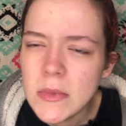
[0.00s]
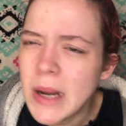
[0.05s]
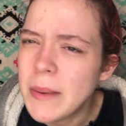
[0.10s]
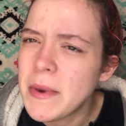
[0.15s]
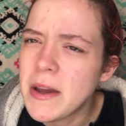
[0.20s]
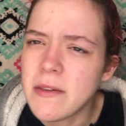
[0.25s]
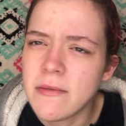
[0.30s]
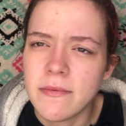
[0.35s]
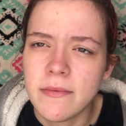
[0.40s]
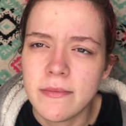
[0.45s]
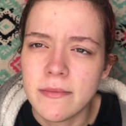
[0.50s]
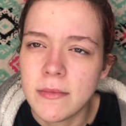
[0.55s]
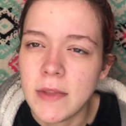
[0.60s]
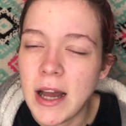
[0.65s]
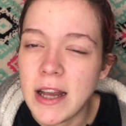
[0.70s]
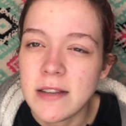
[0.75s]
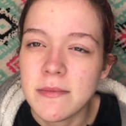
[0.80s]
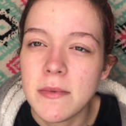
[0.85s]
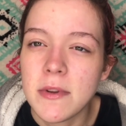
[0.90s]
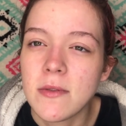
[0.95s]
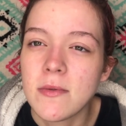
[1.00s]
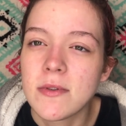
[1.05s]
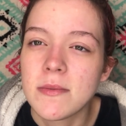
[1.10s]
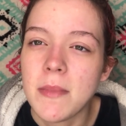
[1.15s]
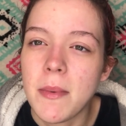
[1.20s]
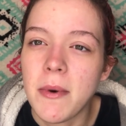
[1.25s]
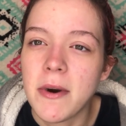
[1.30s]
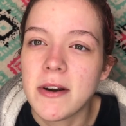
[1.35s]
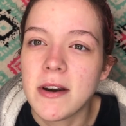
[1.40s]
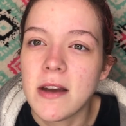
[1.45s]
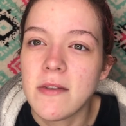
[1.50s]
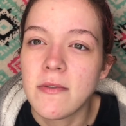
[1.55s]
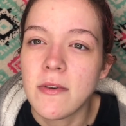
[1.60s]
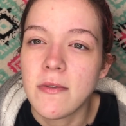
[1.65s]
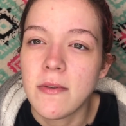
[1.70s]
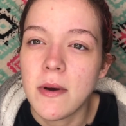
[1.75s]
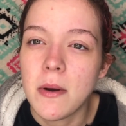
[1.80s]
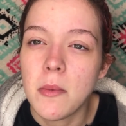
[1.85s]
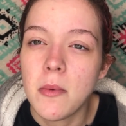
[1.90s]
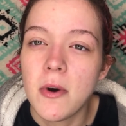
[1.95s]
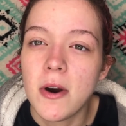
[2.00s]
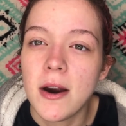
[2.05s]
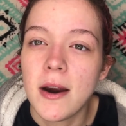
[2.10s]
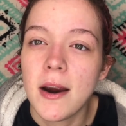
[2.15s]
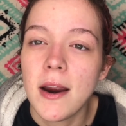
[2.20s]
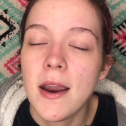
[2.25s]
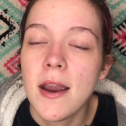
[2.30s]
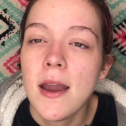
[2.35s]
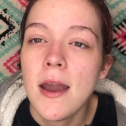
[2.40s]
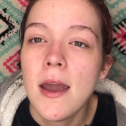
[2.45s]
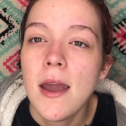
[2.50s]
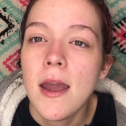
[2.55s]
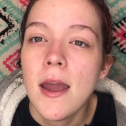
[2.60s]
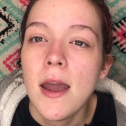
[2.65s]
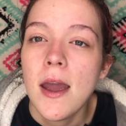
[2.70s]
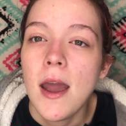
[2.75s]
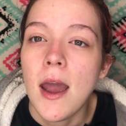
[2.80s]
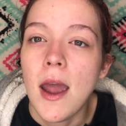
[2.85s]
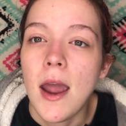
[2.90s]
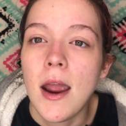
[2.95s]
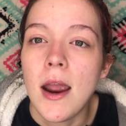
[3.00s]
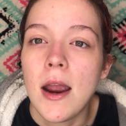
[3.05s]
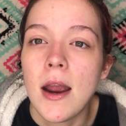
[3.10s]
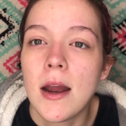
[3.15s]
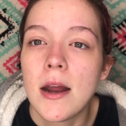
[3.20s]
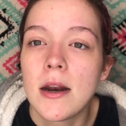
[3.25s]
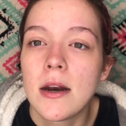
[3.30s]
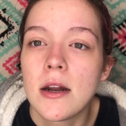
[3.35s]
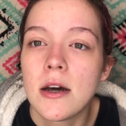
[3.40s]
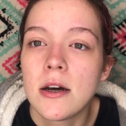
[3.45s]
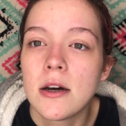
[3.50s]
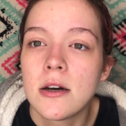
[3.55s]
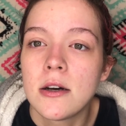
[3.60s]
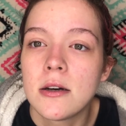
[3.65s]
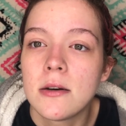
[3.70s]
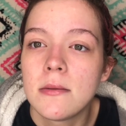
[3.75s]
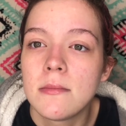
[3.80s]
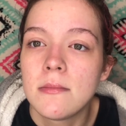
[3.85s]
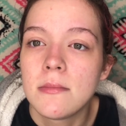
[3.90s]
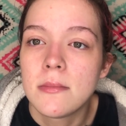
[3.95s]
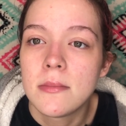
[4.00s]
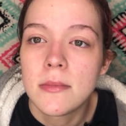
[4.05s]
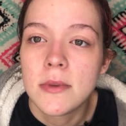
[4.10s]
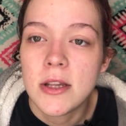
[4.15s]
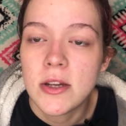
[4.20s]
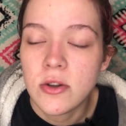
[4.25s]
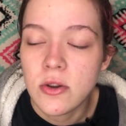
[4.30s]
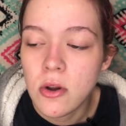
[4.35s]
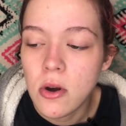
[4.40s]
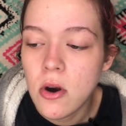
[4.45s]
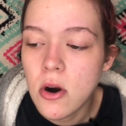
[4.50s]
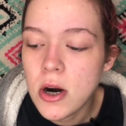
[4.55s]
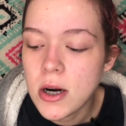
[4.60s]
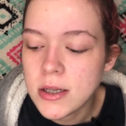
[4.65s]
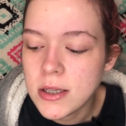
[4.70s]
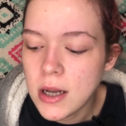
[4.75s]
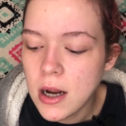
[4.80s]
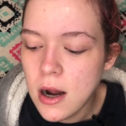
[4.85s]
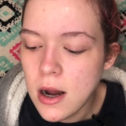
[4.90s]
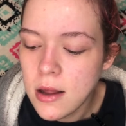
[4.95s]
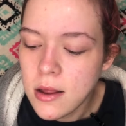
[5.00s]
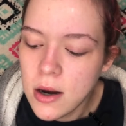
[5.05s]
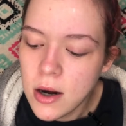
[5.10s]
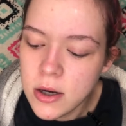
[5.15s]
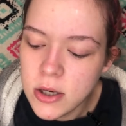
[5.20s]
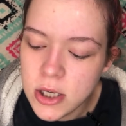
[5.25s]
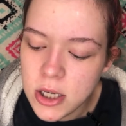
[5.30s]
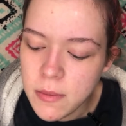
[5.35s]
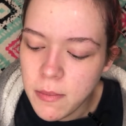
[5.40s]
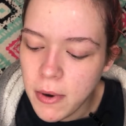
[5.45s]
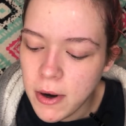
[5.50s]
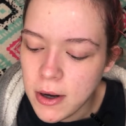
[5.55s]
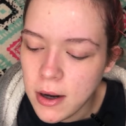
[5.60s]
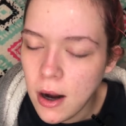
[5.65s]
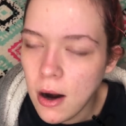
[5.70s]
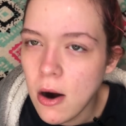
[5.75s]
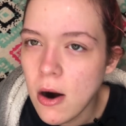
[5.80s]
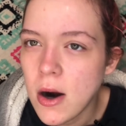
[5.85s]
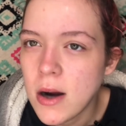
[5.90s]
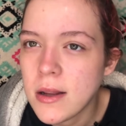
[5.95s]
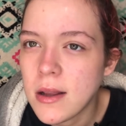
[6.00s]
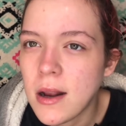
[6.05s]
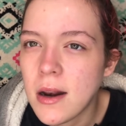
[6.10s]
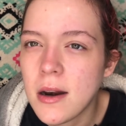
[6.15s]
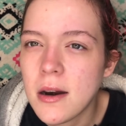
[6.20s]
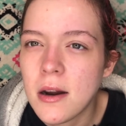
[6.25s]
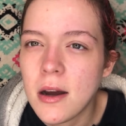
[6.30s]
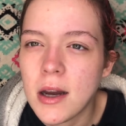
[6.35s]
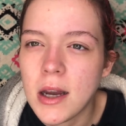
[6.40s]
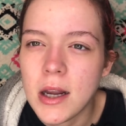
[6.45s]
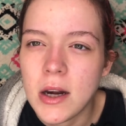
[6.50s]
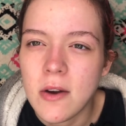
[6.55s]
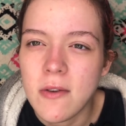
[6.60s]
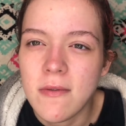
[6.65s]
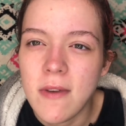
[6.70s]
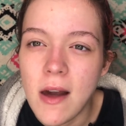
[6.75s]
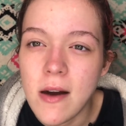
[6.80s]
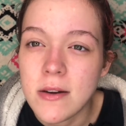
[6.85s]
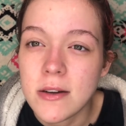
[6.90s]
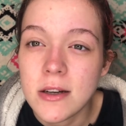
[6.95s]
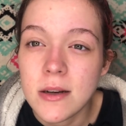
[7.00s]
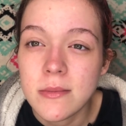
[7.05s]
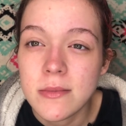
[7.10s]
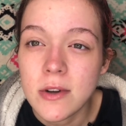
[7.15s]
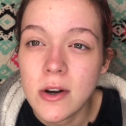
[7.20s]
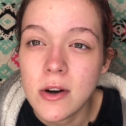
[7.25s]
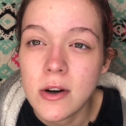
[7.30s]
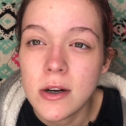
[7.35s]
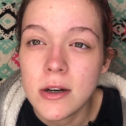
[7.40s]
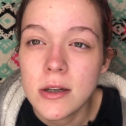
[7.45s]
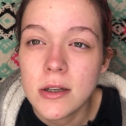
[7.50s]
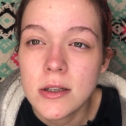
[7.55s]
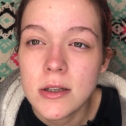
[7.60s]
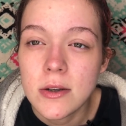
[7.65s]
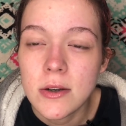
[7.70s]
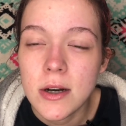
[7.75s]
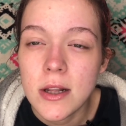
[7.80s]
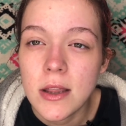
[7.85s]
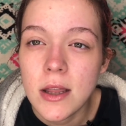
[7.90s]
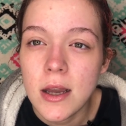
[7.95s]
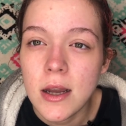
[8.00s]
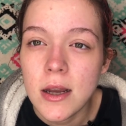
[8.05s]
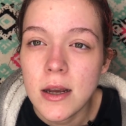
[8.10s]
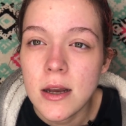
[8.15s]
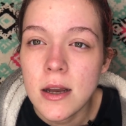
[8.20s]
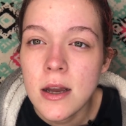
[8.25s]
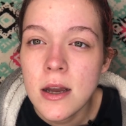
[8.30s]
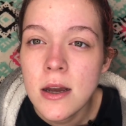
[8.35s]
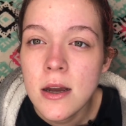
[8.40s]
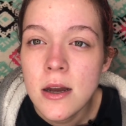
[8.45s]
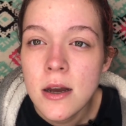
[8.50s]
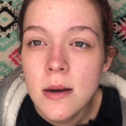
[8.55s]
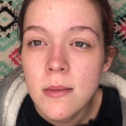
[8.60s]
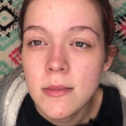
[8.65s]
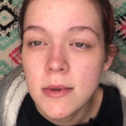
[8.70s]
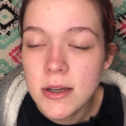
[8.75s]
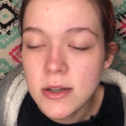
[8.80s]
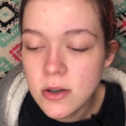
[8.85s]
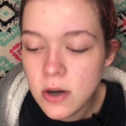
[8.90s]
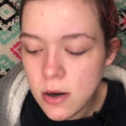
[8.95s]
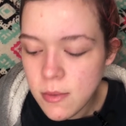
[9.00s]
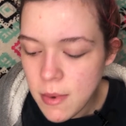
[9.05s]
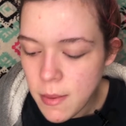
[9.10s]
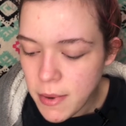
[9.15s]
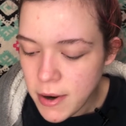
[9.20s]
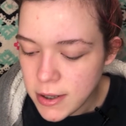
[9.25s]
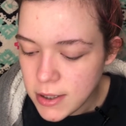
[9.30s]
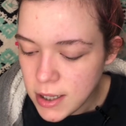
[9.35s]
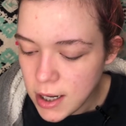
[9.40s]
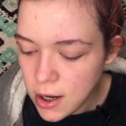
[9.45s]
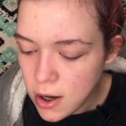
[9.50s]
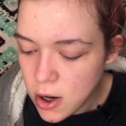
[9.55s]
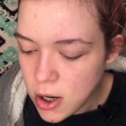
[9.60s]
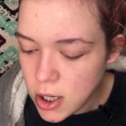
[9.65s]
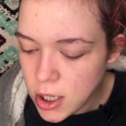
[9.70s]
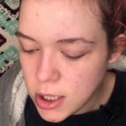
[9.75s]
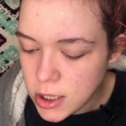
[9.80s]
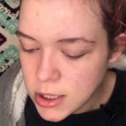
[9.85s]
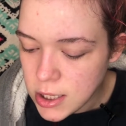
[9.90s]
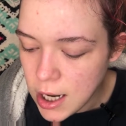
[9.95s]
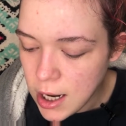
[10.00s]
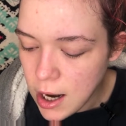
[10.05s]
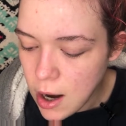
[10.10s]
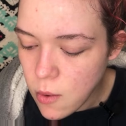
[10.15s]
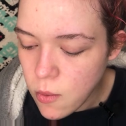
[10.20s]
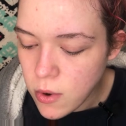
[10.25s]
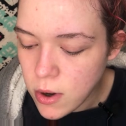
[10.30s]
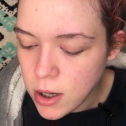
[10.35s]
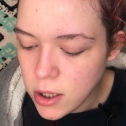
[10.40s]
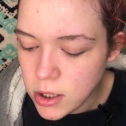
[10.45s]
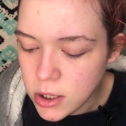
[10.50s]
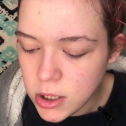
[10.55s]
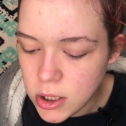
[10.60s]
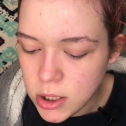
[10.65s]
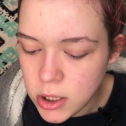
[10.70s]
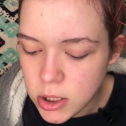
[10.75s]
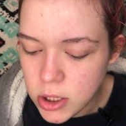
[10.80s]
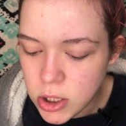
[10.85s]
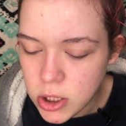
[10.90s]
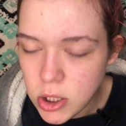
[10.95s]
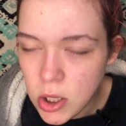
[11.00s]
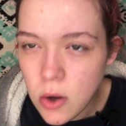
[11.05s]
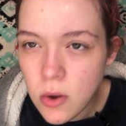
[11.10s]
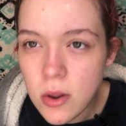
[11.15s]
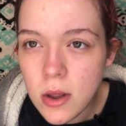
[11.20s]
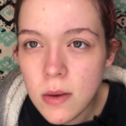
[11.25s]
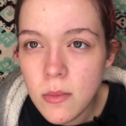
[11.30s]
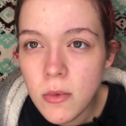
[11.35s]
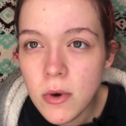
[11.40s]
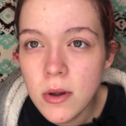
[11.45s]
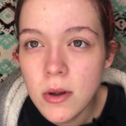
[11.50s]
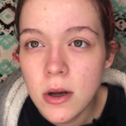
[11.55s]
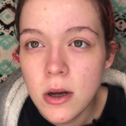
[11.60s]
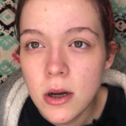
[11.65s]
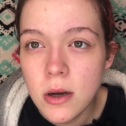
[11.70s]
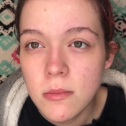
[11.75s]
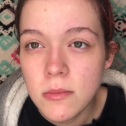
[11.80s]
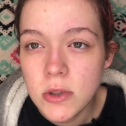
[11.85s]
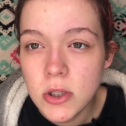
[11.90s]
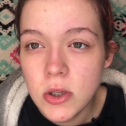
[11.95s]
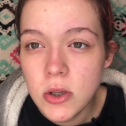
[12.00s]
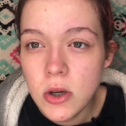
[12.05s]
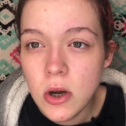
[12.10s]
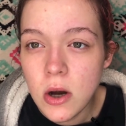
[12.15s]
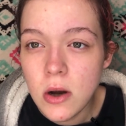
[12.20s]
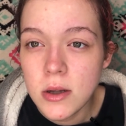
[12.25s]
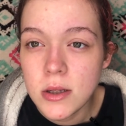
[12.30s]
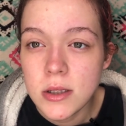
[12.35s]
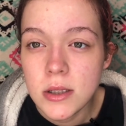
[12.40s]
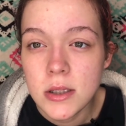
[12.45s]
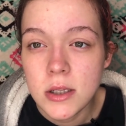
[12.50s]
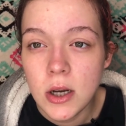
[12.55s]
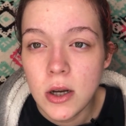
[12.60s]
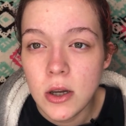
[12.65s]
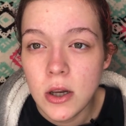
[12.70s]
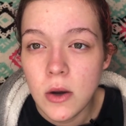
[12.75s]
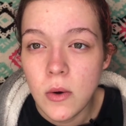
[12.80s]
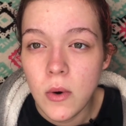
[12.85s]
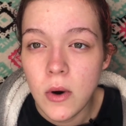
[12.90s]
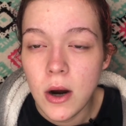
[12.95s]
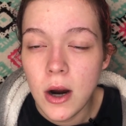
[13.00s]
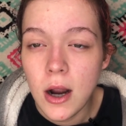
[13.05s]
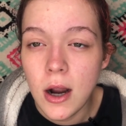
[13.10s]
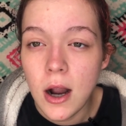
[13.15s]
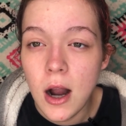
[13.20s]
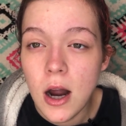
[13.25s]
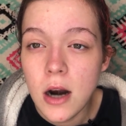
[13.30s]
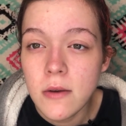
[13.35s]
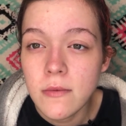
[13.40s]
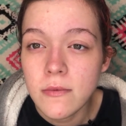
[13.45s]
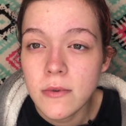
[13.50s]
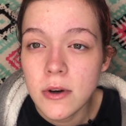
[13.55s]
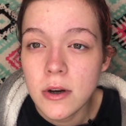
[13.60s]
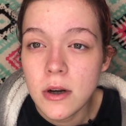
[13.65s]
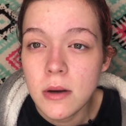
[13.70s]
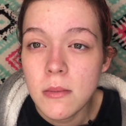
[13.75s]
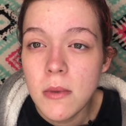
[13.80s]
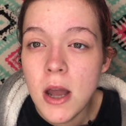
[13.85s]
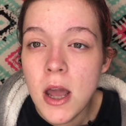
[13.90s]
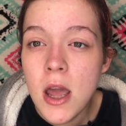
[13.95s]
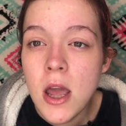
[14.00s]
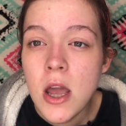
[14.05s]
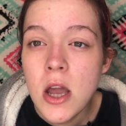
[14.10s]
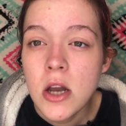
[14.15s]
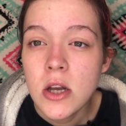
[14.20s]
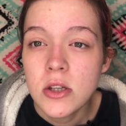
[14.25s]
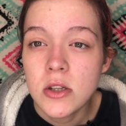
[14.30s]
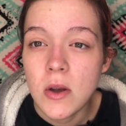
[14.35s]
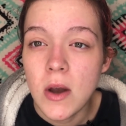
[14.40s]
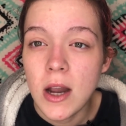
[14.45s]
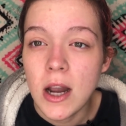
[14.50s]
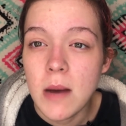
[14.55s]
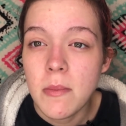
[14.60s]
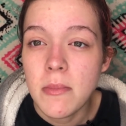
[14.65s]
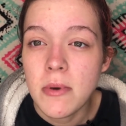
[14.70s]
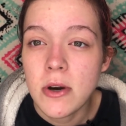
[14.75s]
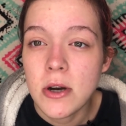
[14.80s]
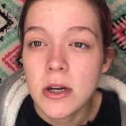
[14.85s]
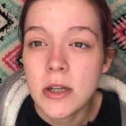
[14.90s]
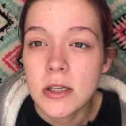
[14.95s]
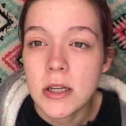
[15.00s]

mean, last month was my birthday for February. And these are the cards I got. They're just birthday cards. I did not get no Valentine's cards or anything. These are all my birthday cards, and I wanted to show them to y'all and tell you where I got them from, so I could put